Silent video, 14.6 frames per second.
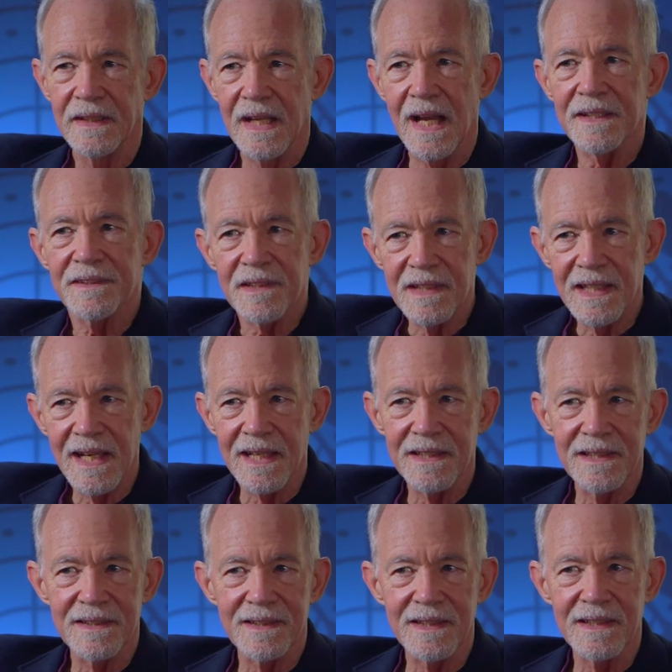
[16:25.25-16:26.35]
Anthony,
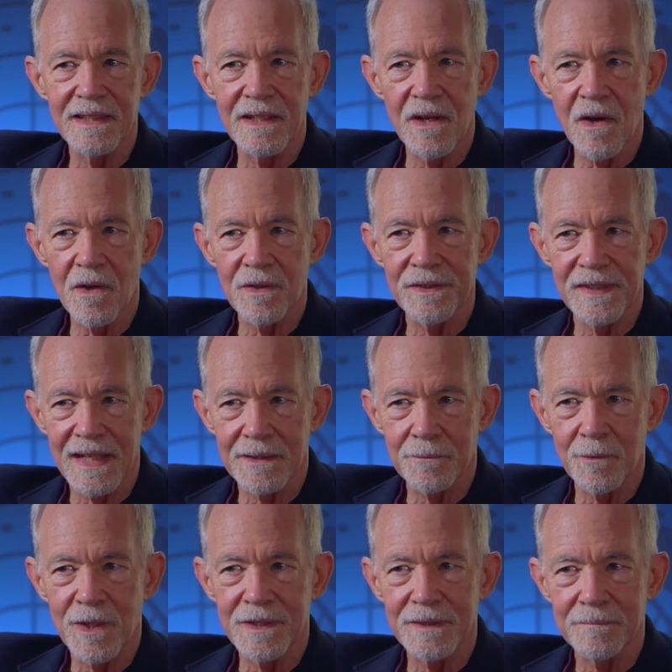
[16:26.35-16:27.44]
anything on that
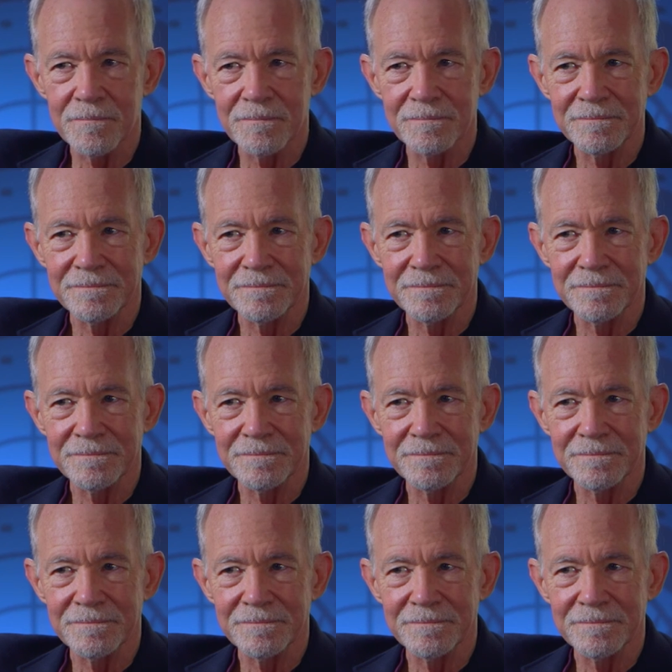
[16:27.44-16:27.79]
one?